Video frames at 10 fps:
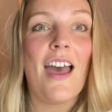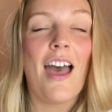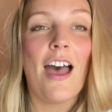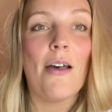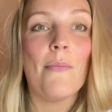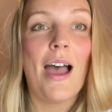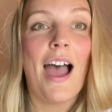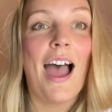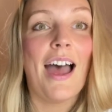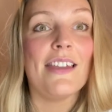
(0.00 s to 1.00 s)

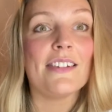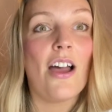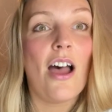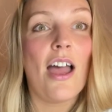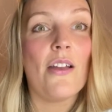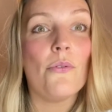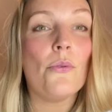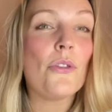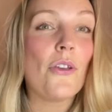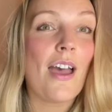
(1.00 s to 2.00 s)
And I
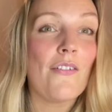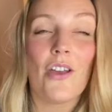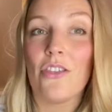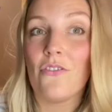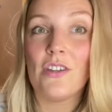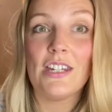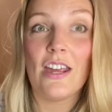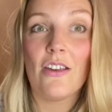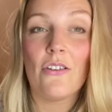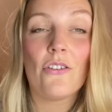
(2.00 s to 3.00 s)
also have other
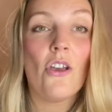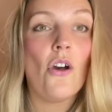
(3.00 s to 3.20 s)
videos